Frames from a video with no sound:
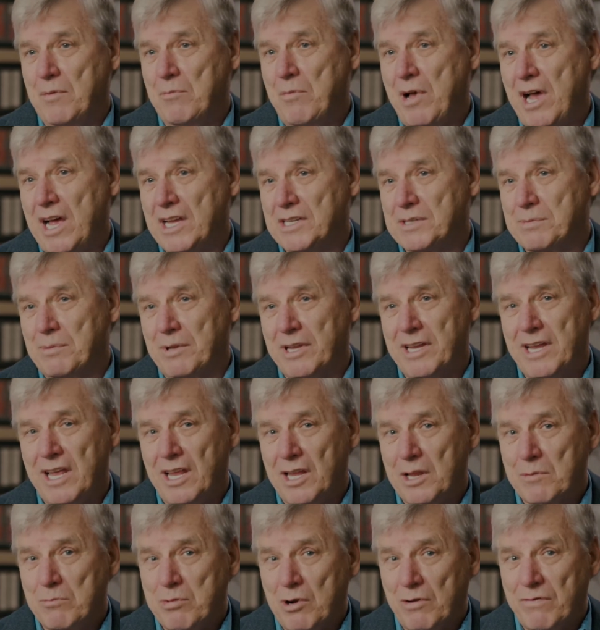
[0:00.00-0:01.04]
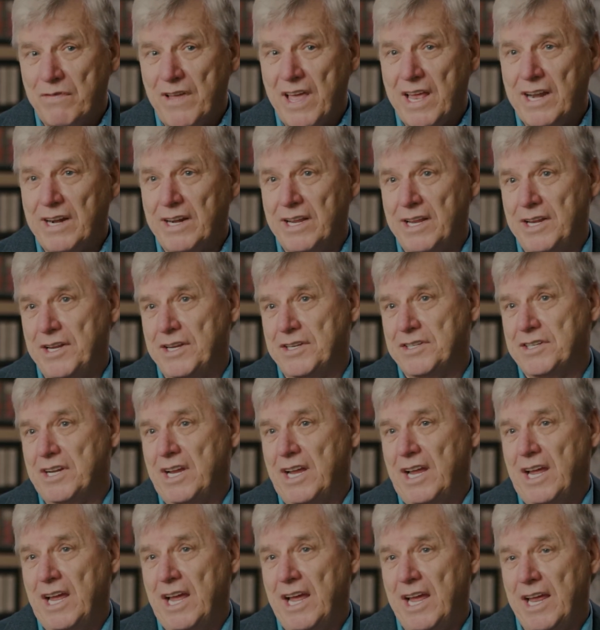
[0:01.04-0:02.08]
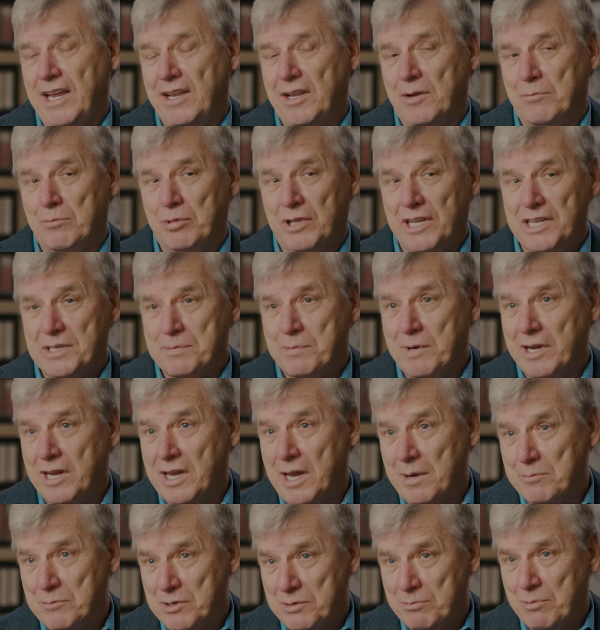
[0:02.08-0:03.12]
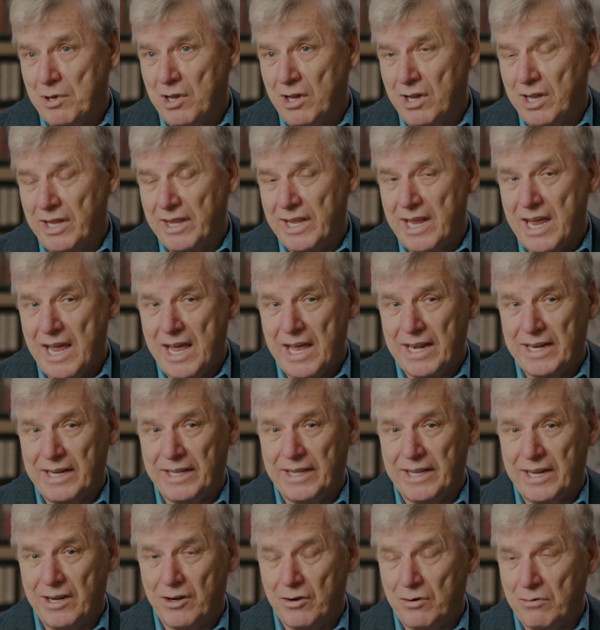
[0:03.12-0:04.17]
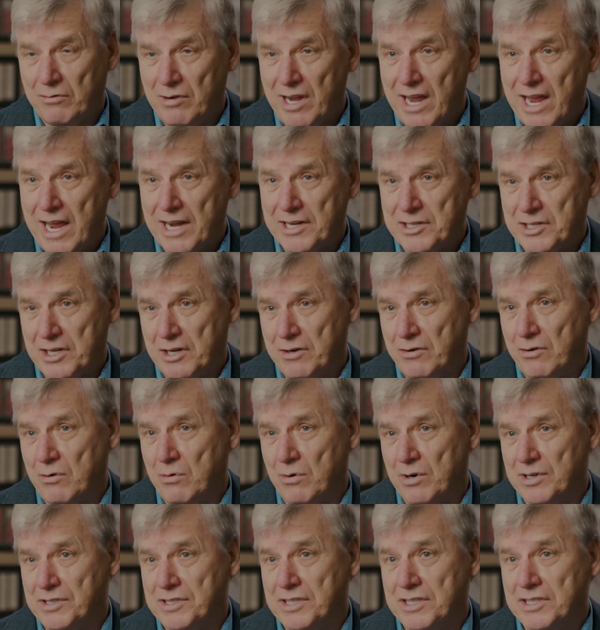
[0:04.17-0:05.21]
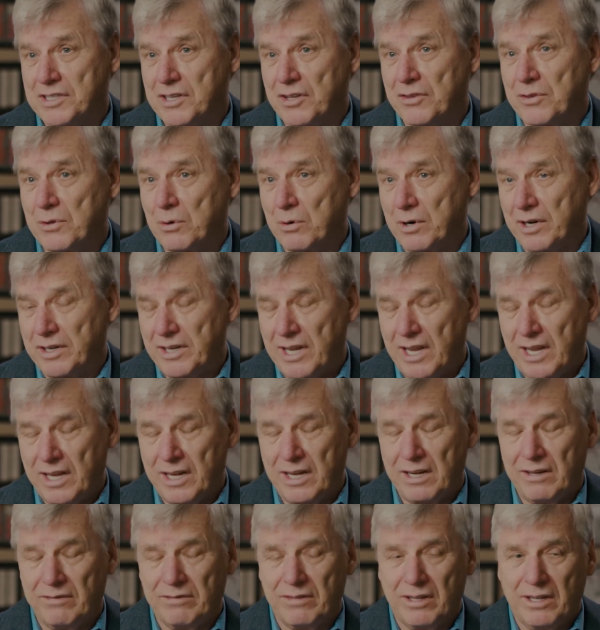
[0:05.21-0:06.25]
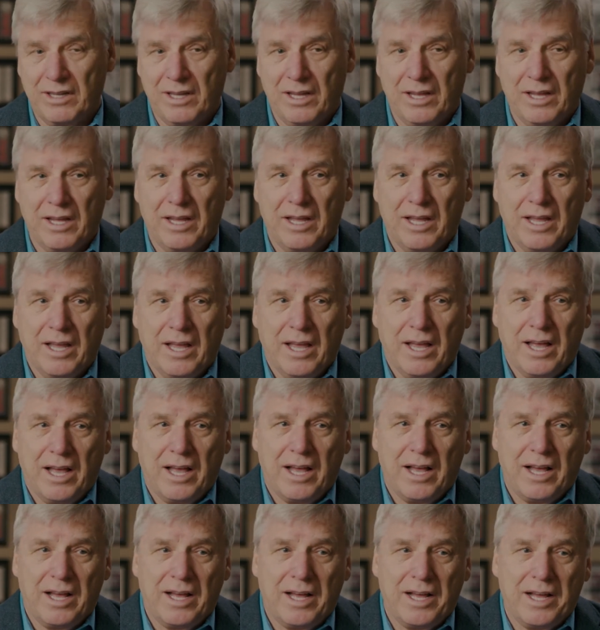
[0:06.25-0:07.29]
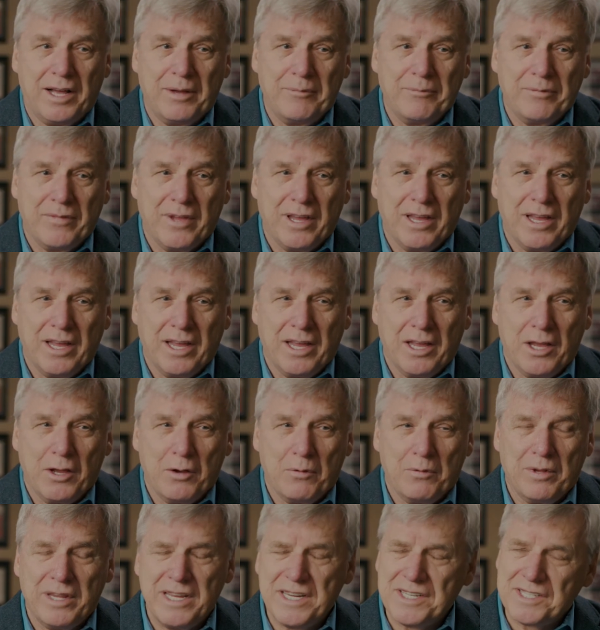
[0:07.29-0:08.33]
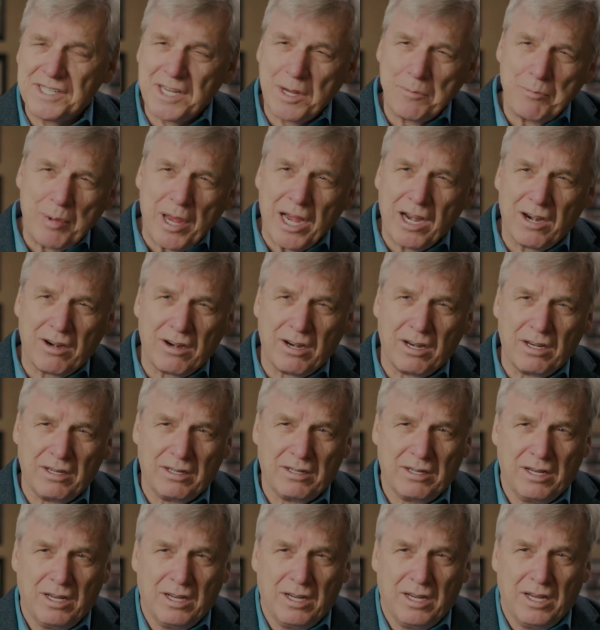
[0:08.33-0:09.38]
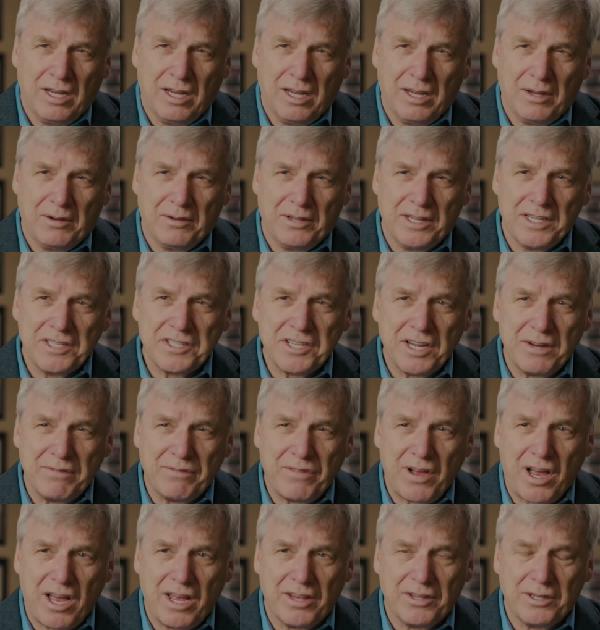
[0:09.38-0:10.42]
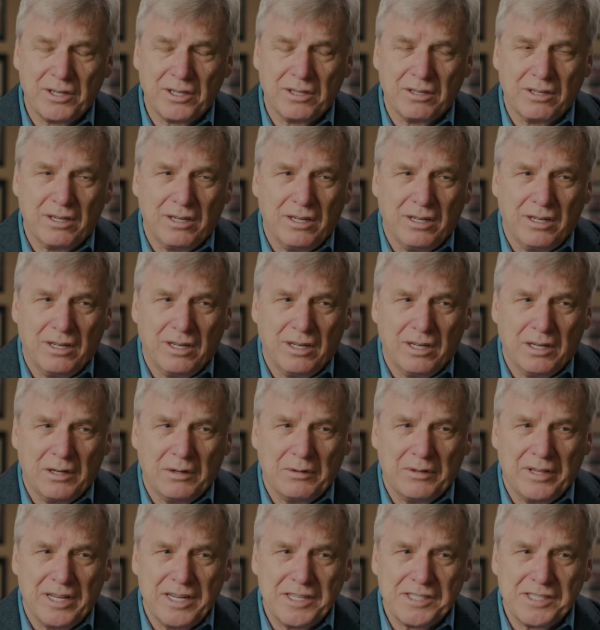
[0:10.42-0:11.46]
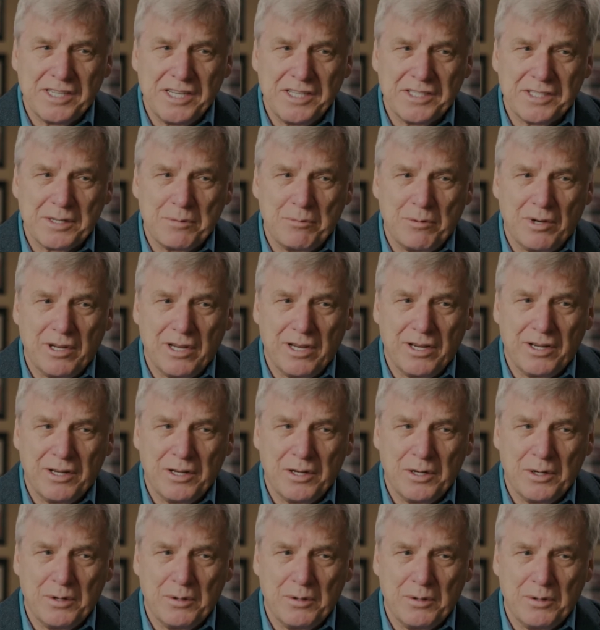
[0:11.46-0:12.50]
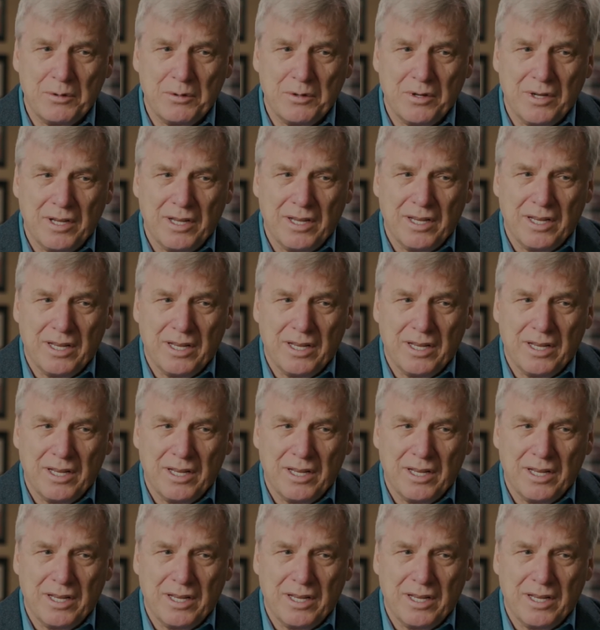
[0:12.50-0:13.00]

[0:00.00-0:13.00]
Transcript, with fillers: possibly yelling profanities, and the policeman comes upon that, and their reaction, of course, is authoritative. Um, when they see a parent, when they see a father, when they see someone who